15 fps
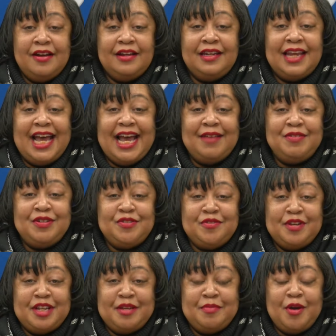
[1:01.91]
live
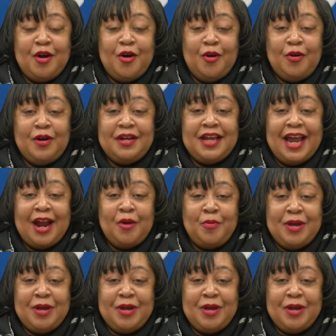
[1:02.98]
stream on our